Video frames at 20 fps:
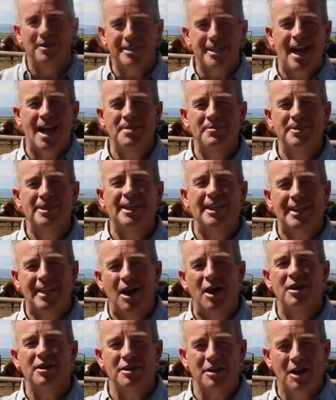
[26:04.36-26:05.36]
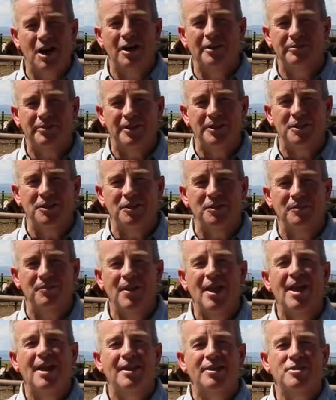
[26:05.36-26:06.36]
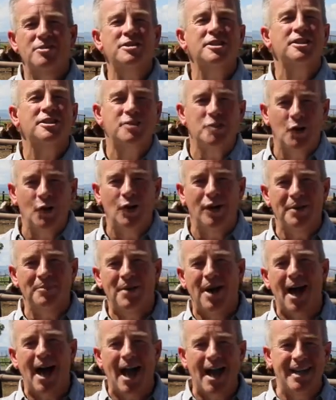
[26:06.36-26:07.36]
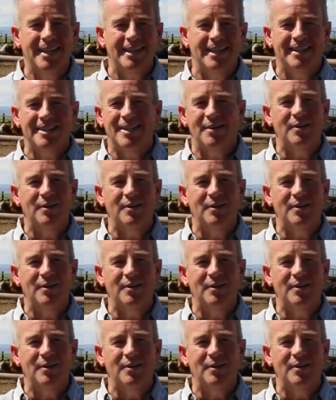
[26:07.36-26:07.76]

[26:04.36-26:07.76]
Simon and Art Garfunkel. There's a story behind this.